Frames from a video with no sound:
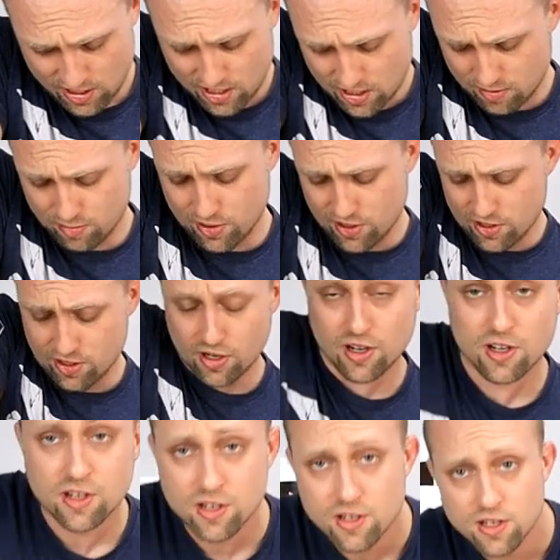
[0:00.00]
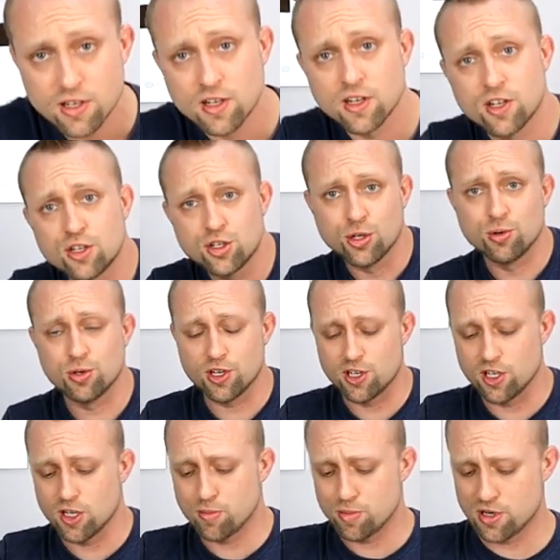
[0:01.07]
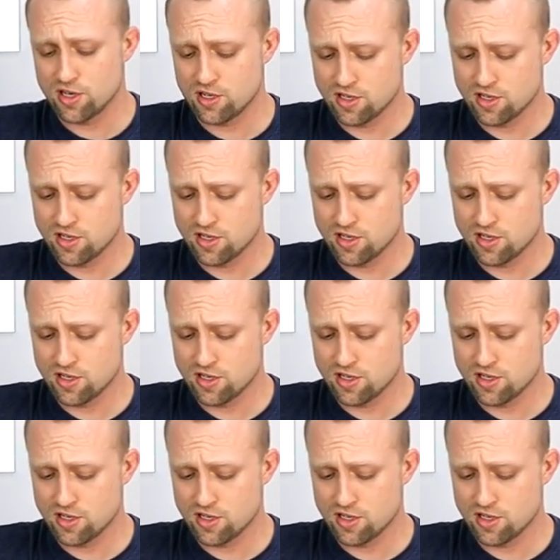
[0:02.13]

I'm going to tune it up.